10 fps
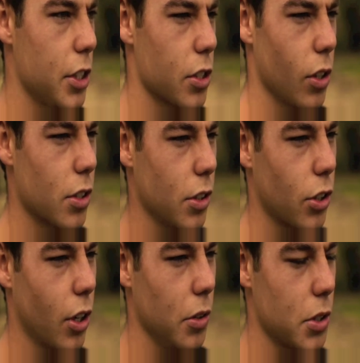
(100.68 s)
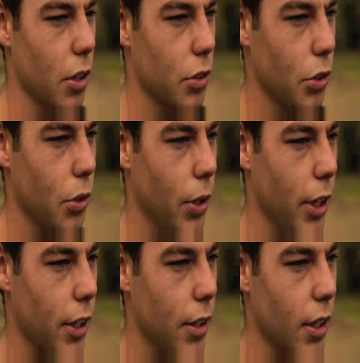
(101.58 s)
and he just lost control. He was going too
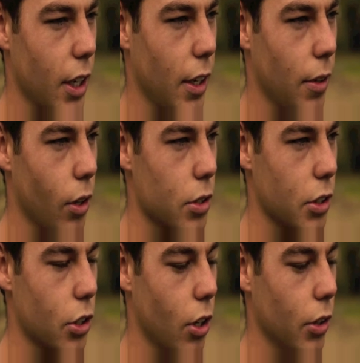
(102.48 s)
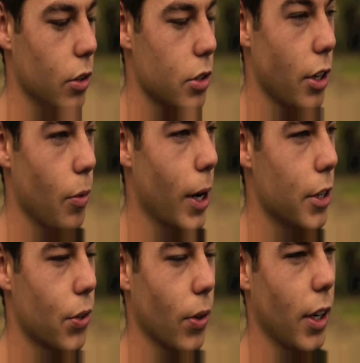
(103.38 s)
quick and lost control, and there was only one